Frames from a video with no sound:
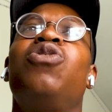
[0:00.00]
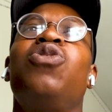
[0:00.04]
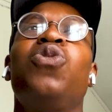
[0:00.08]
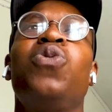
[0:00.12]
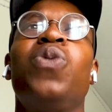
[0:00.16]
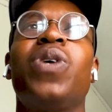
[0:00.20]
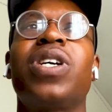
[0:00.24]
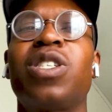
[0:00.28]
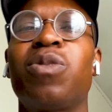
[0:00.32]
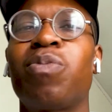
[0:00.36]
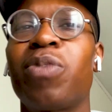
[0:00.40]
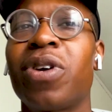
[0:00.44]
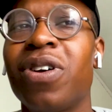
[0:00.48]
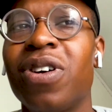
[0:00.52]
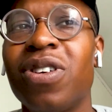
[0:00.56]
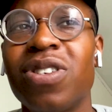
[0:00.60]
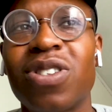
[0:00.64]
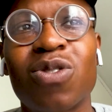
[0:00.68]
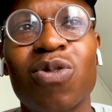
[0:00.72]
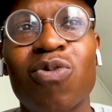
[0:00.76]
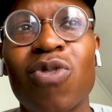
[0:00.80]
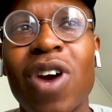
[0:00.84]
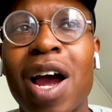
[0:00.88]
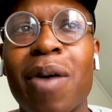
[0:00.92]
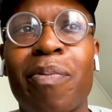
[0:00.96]
two
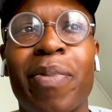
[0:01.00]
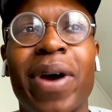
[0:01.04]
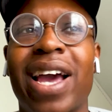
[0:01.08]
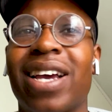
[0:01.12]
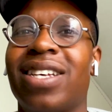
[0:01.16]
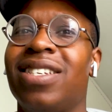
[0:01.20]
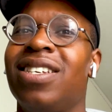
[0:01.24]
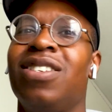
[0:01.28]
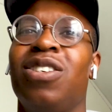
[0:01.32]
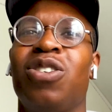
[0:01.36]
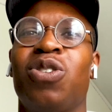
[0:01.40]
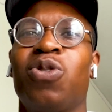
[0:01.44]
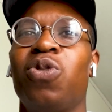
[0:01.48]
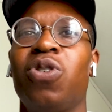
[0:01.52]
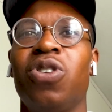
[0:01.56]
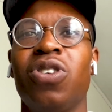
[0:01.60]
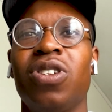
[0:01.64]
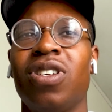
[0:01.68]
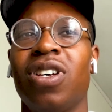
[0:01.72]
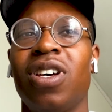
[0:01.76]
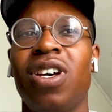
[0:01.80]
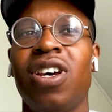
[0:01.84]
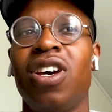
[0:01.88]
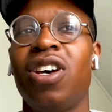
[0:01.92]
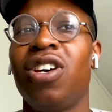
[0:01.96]
experienced right backs in the squad.
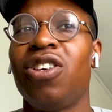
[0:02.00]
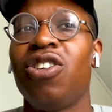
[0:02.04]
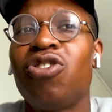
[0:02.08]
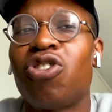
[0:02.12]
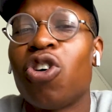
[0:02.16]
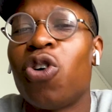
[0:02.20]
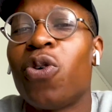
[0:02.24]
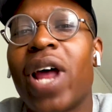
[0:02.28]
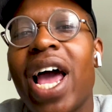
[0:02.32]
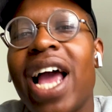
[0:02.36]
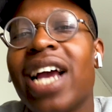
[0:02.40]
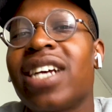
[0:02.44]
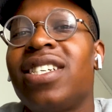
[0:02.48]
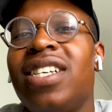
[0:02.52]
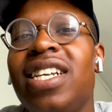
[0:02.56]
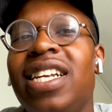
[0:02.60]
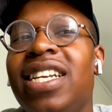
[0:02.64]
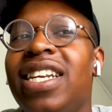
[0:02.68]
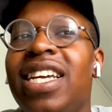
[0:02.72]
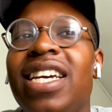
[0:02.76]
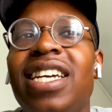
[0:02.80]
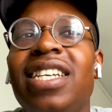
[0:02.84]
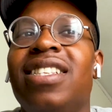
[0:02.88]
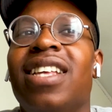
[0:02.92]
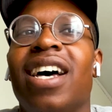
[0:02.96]
You don't actually
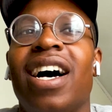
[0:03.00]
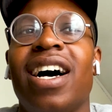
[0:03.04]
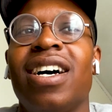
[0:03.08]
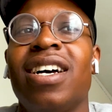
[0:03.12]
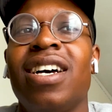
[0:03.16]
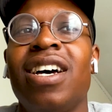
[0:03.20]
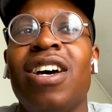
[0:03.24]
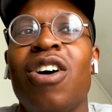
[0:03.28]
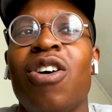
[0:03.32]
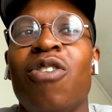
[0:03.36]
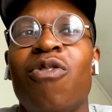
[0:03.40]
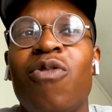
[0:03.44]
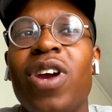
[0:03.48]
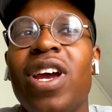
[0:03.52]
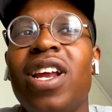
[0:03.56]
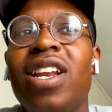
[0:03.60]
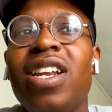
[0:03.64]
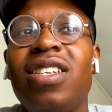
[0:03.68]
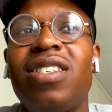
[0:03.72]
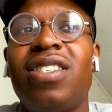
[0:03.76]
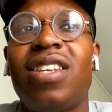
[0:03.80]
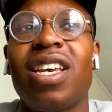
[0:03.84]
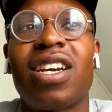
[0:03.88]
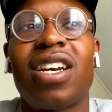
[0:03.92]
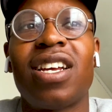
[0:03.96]
need that.
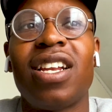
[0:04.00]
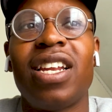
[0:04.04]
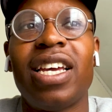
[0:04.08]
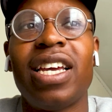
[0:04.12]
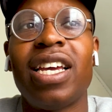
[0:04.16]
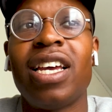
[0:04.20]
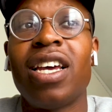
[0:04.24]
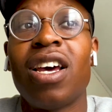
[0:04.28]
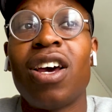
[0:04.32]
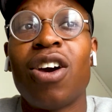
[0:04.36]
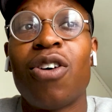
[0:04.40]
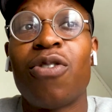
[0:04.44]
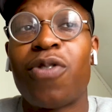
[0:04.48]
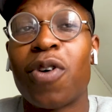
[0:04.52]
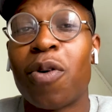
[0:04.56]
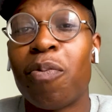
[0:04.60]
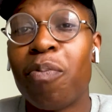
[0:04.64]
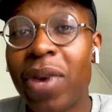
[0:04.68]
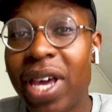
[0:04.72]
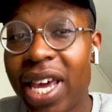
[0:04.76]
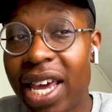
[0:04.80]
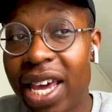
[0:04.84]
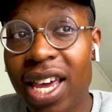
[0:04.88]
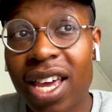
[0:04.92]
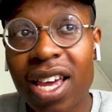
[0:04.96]
Realistically, for
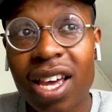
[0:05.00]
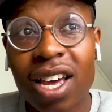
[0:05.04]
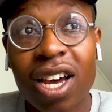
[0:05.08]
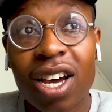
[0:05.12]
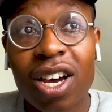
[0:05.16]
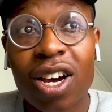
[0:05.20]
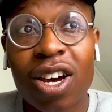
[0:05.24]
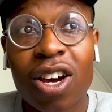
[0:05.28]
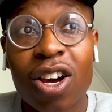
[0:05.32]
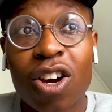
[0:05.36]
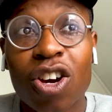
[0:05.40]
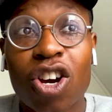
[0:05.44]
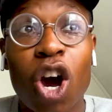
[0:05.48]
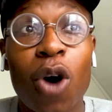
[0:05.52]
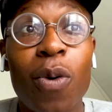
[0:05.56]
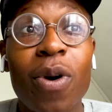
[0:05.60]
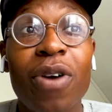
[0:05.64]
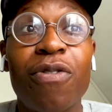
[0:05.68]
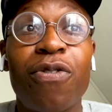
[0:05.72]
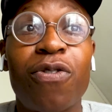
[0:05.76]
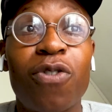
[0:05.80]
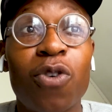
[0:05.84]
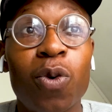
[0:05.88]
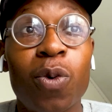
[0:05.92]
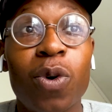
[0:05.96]
me,
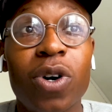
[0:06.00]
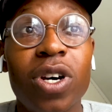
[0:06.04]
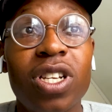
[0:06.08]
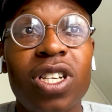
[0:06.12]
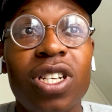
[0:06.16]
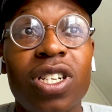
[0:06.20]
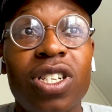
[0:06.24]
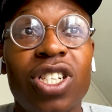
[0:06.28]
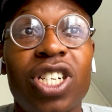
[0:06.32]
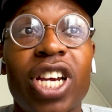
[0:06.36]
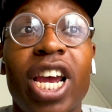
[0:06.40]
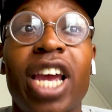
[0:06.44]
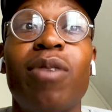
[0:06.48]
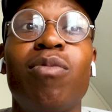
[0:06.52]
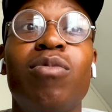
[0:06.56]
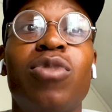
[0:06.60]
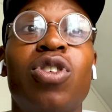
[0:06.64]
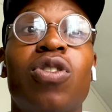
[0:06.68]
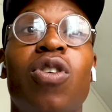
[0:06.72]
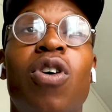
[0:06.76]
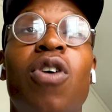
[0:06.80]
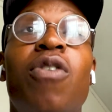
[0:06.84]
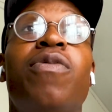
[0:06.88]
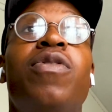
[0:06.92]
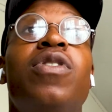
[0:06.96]
going forward, James
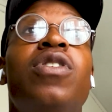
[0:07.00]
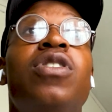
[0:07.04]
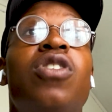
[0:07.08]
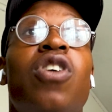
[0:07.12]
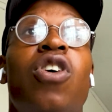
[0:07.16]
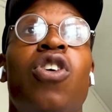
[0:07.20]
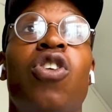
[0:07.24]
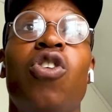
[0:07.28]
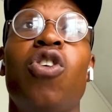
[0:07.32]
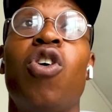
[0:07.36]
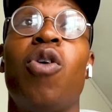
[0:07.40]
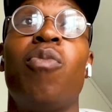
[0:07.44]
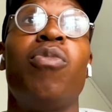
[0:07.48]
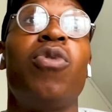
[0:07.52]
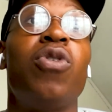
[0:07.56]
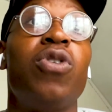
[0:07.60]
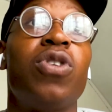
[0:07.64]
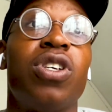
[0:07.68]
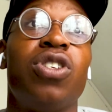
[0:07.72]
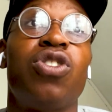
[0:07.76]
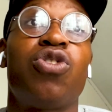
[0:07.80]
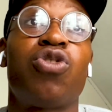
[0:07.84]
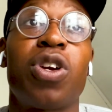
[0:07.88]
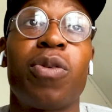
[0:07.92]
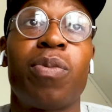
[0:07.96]
offers a lot more
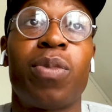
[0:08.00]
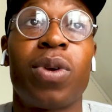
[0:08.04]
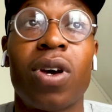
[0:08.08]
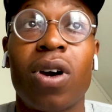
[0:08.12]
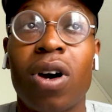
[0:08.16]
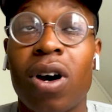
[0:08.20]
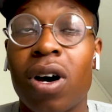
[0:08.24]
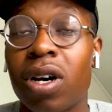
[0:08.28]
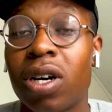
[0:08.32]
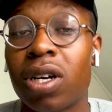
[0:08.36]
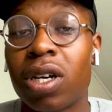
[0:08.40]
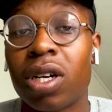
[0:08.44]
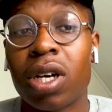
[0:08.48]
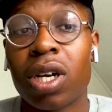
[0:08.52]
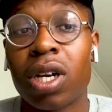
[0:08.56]
than Trippier.